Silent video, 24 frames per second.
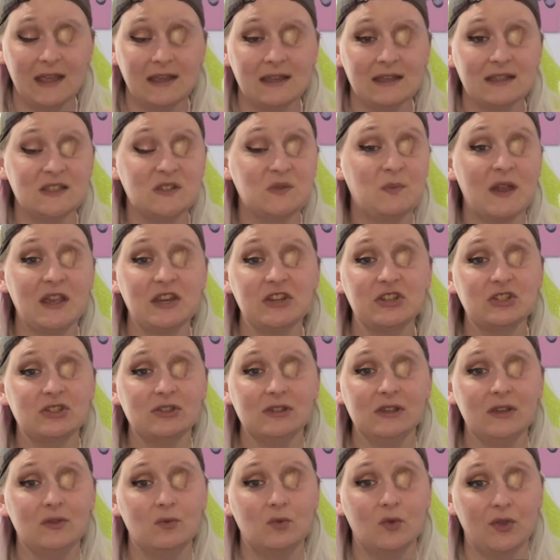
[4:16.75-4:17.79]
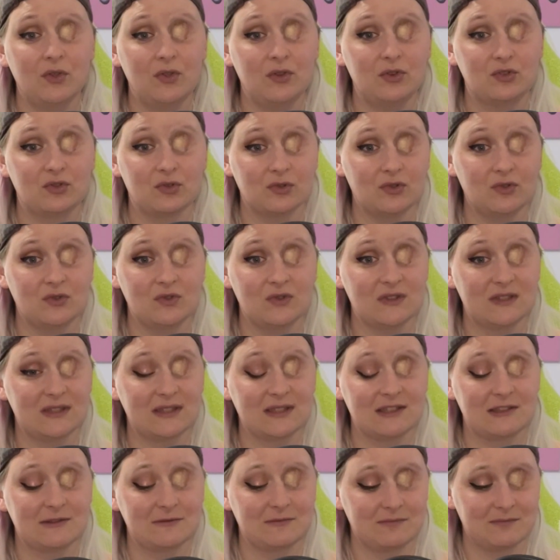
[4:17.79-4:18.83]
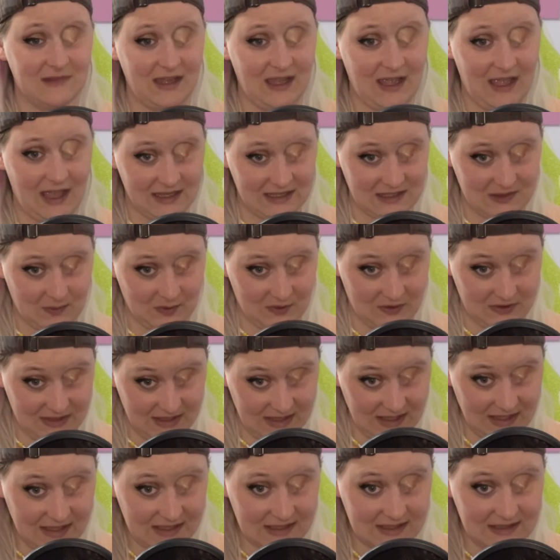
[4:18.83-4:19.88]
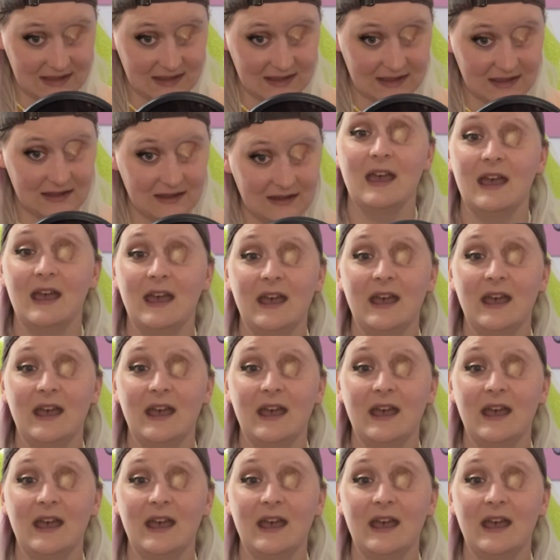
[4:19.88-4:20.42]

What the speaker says: especially with Drewe's expertise.